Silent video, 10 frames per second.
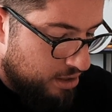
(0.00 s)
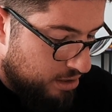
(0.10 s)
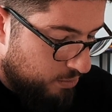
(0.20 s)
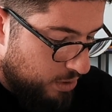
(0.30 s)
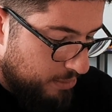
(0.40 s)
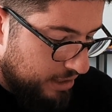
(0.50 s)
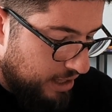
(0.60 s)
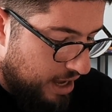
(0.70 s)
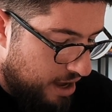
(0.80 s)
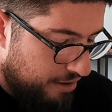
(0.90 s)
We might
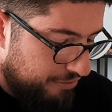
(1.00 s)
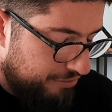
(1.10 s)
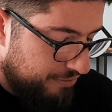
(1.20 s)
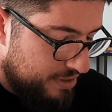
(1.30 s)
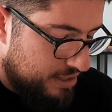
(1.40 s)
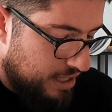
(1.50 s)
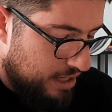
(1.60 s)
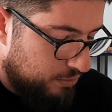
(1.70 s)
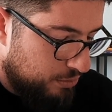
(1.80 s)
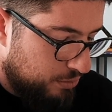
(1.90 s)
have
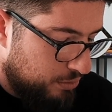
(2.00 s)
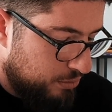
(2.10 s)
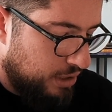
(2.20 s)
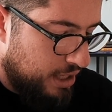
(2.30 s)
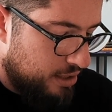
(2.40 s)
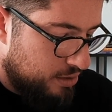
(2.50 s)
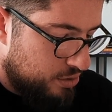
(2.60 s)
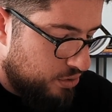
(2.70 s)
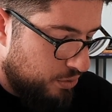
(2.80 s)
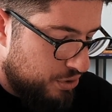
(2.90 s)
status and
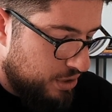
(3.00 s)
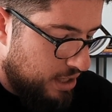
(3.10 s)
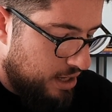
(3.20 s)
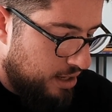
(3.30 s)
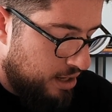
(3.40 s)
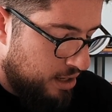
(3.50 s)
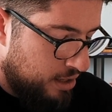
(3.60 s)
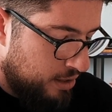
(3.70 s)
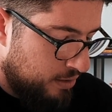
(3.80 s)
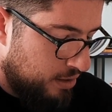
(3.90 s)
social
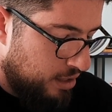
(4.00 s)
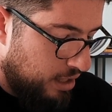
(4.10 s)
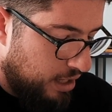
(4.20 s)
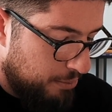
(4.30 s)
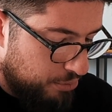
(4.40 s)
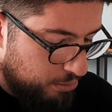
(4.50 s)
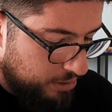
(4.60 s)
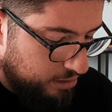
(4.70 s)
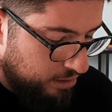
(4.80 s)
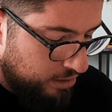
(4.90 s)

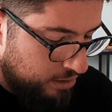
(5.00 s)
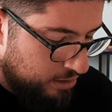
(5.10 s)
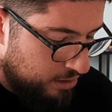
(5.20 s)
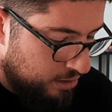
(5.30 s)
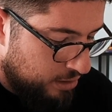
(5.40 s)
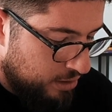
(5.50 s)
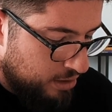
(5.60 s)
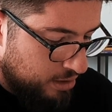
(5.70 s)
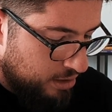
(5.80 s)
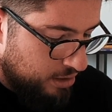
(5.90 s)
approval.
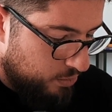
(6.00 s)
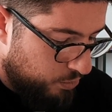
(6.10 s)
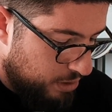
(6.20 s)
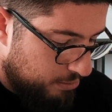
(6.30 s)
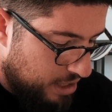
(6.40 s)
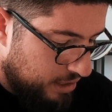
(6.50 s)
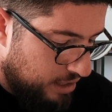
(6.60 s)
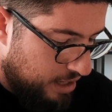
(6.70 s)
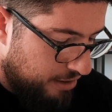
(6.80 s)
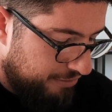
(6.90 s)
We might
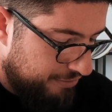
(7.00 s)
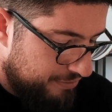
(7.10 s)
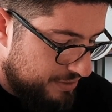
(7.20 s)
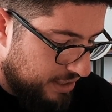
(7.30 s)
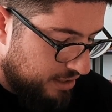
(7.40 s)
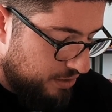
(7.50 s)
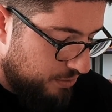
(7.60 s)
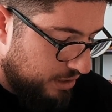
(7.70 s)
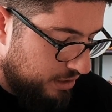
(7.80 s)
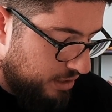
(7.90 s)
have
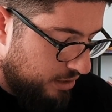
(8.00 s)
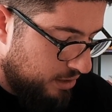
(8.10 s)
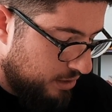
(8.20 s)
security,